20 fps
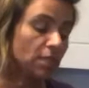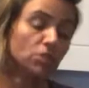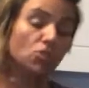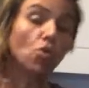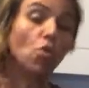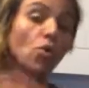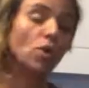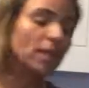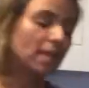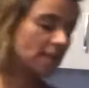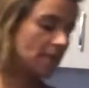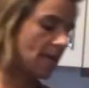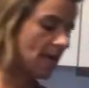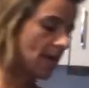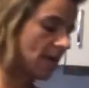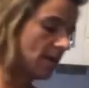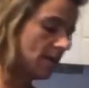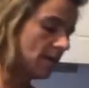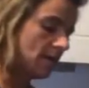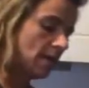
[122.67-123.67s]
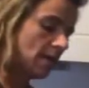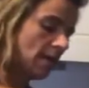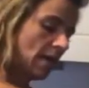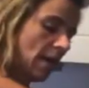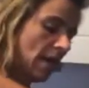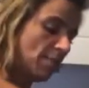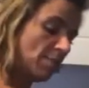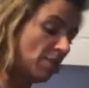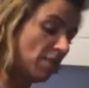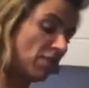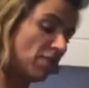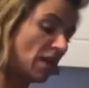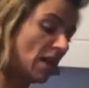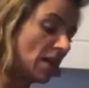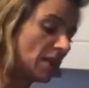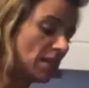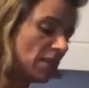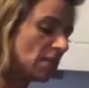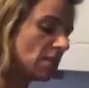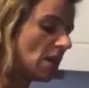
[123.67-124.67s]
it's all in there. And there's the
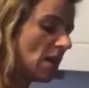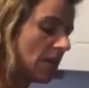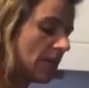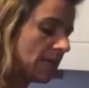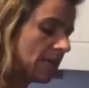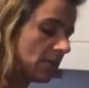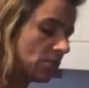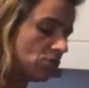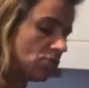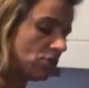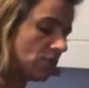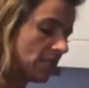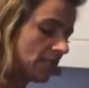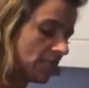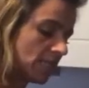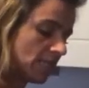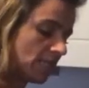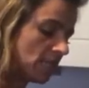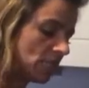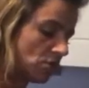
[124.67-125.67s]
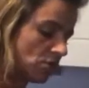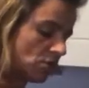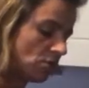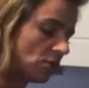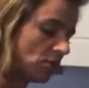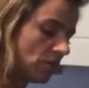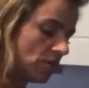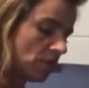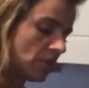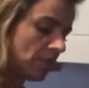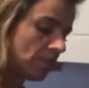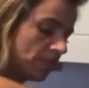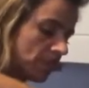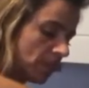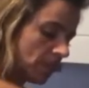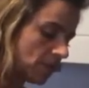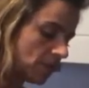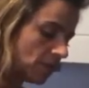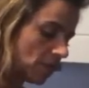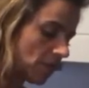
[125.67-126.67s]
onion garlic I used yesterday too.
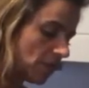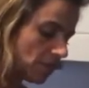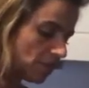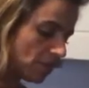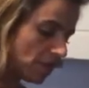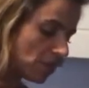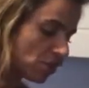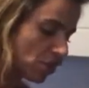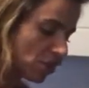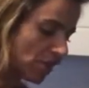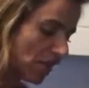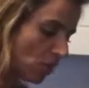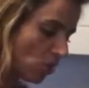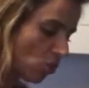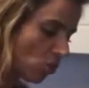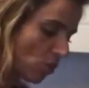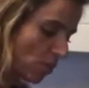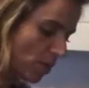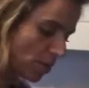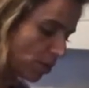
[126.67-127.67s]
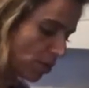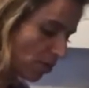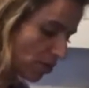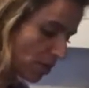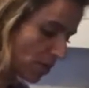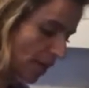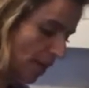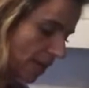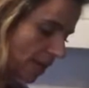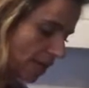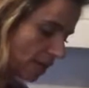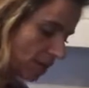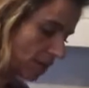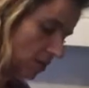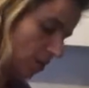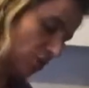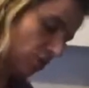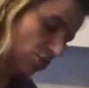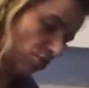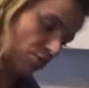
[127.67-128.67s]
So this mixture now almost looks like
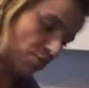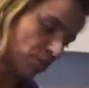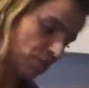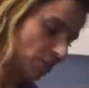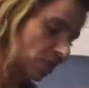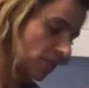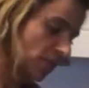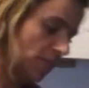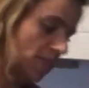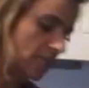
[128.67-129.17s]
this could be just